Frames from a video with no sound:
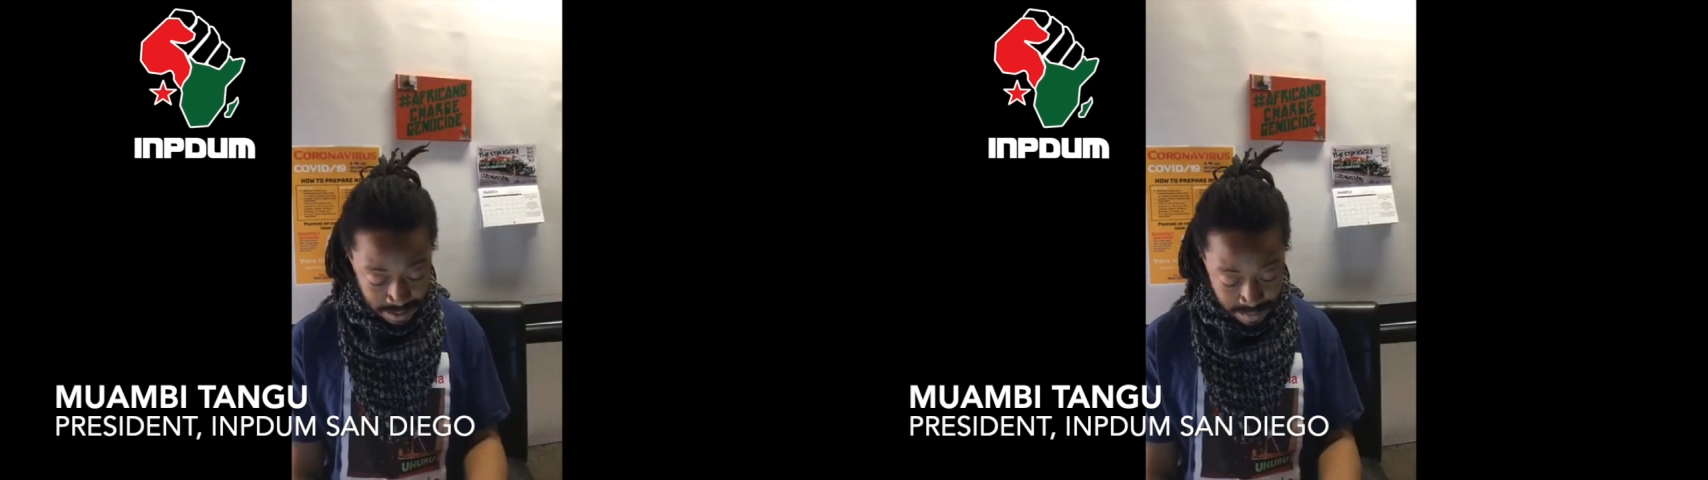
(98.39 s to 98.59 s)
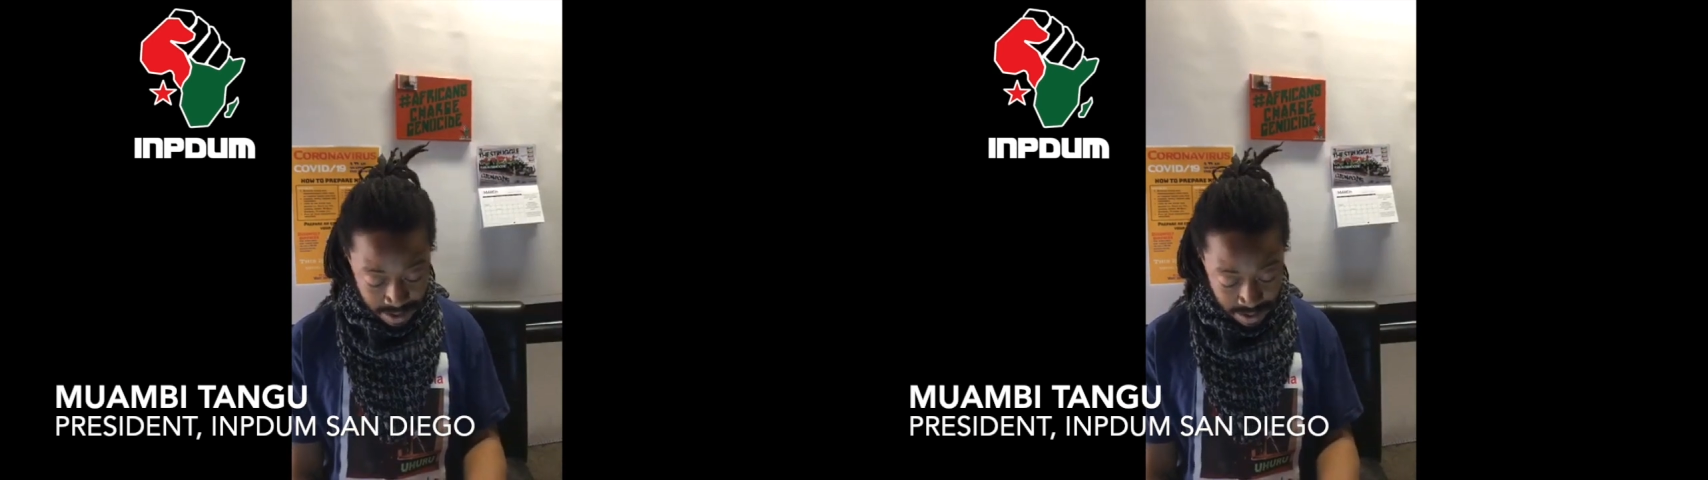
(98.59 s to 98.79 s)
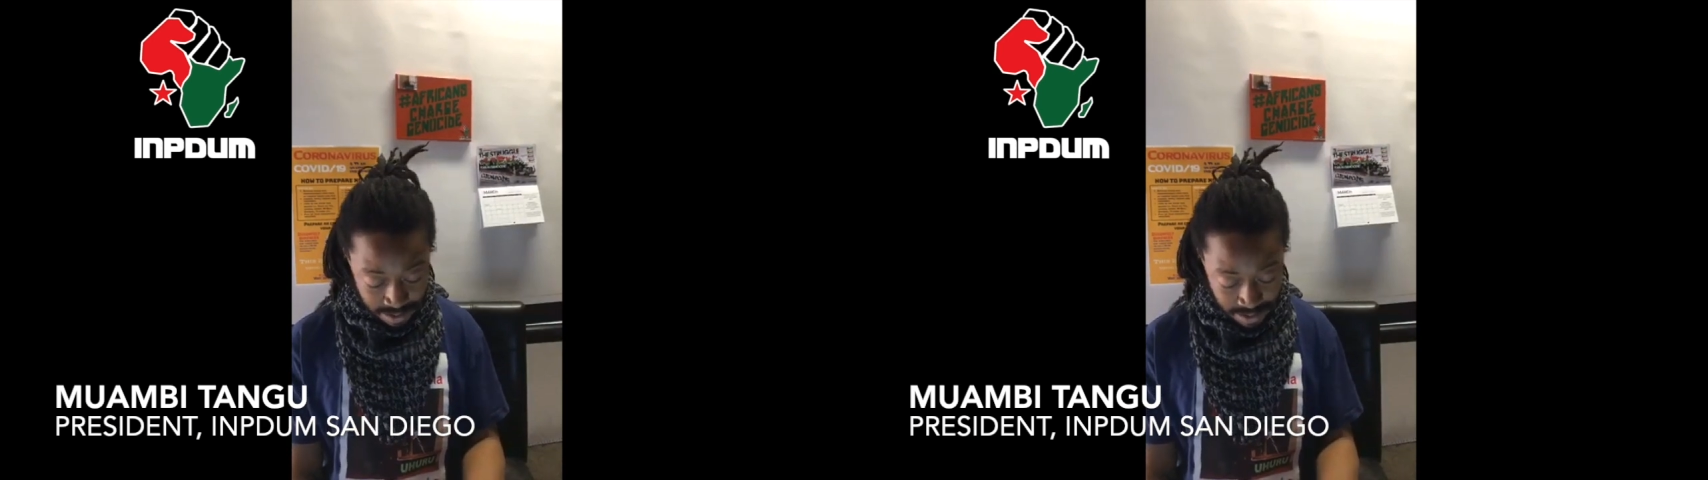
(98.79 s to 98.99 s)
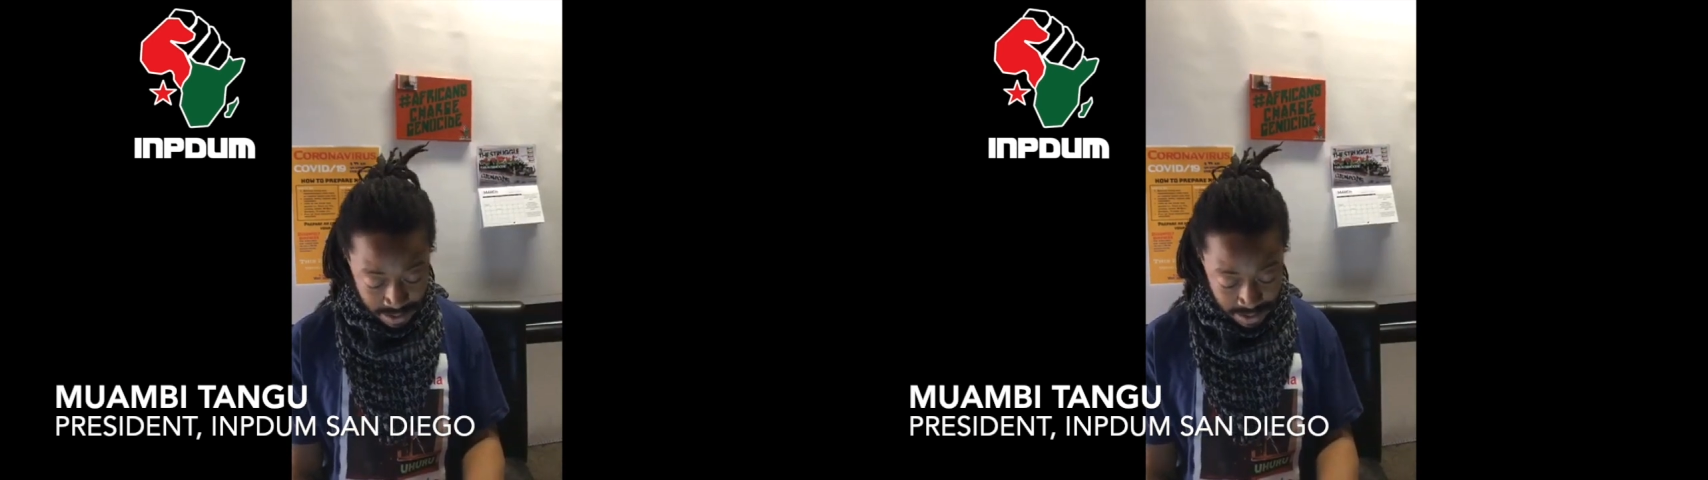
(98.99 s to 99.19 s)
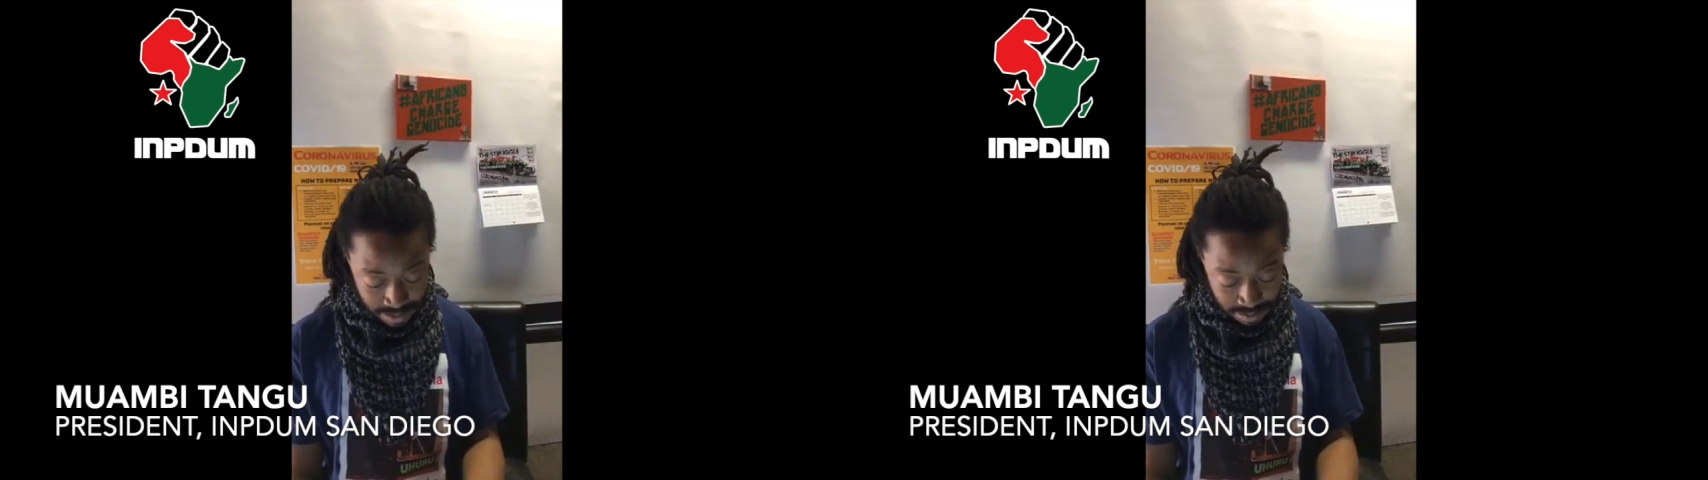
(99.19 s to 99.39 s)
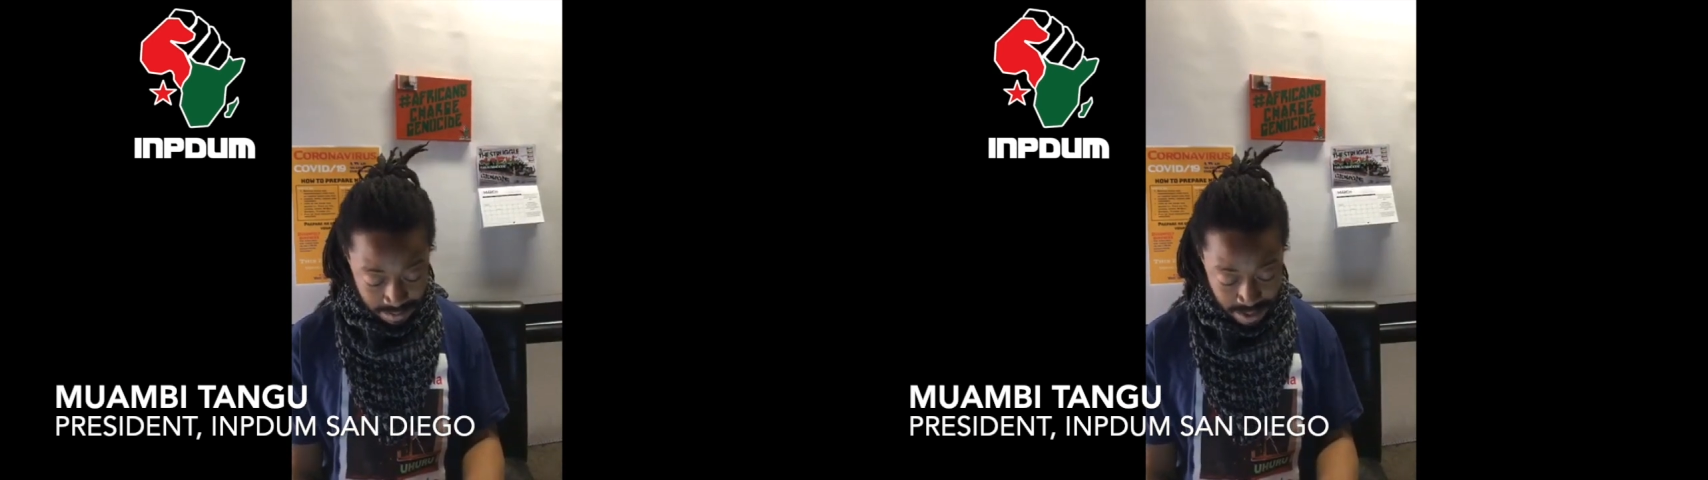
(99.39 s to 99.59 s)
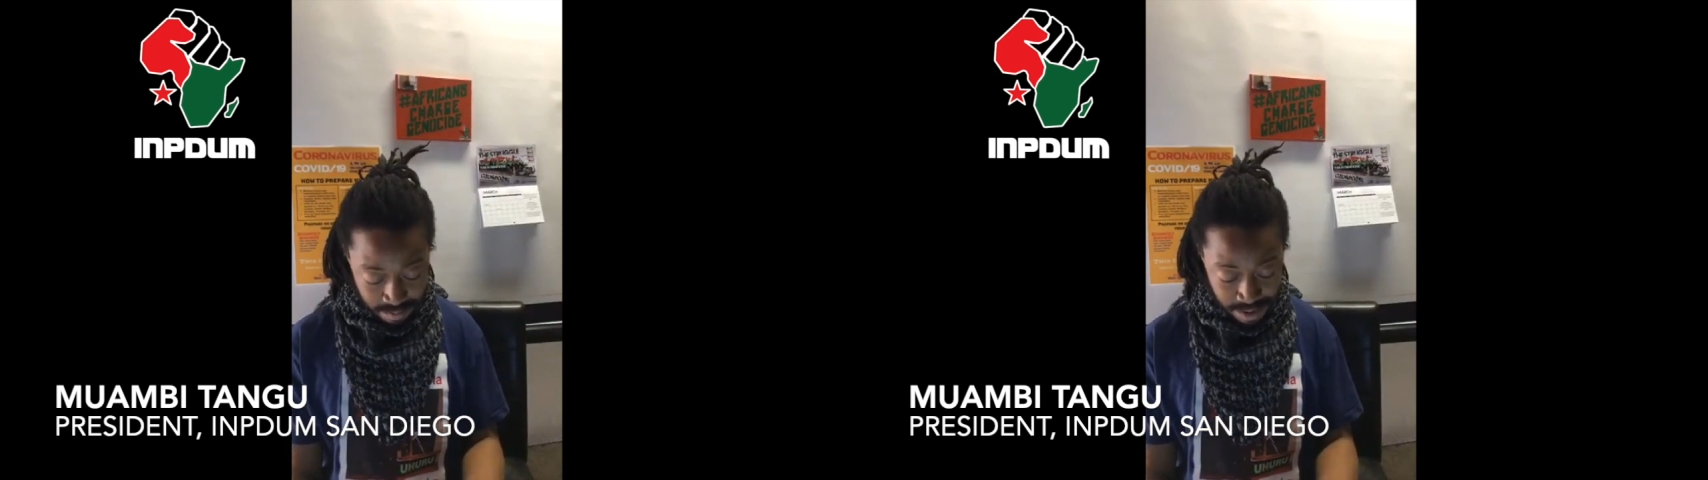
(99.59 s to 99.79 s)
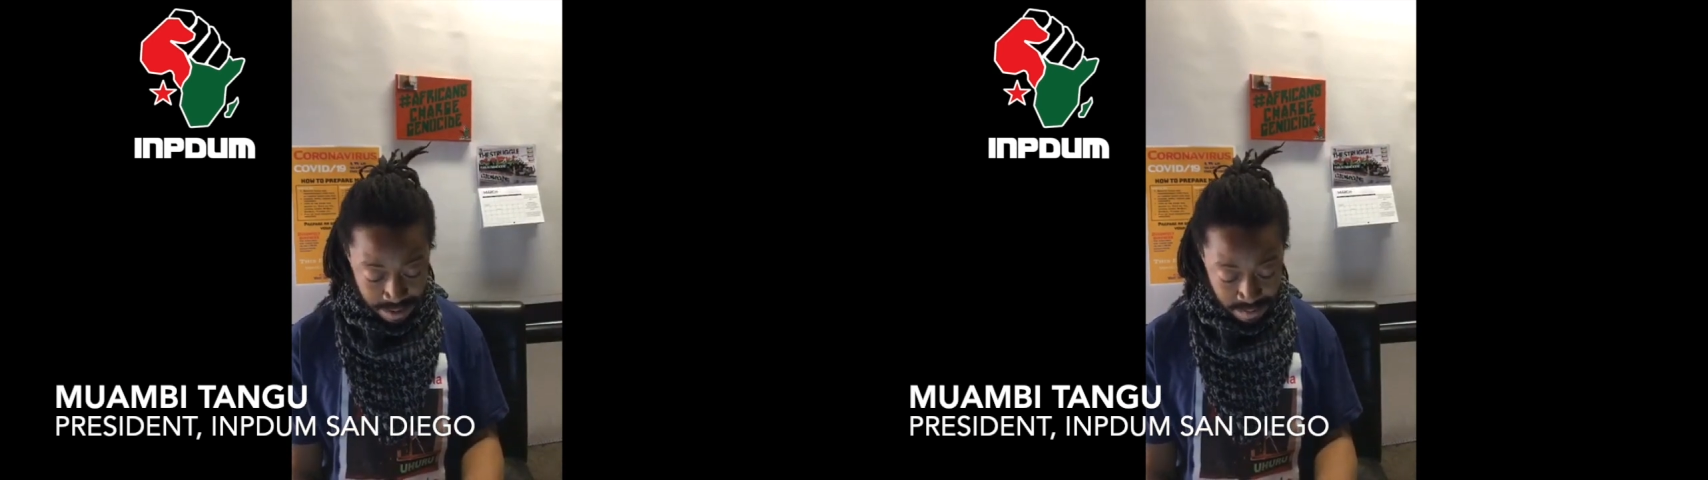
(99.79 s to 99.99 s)
My
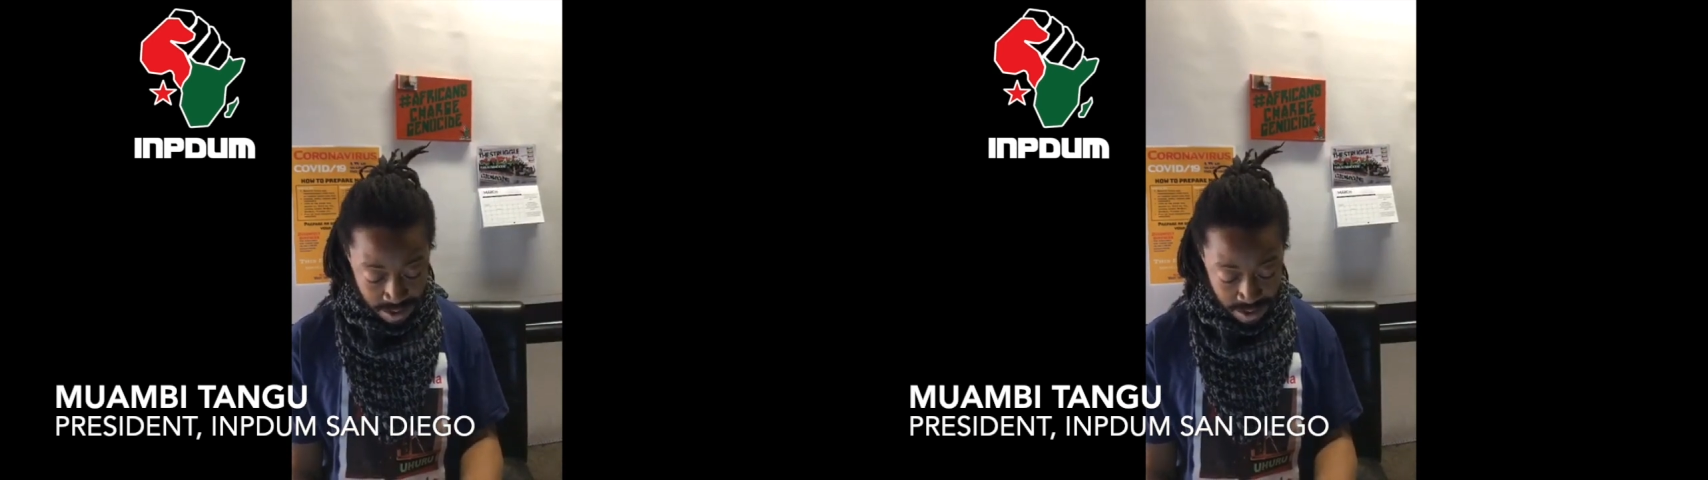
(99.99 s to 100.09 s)
brother and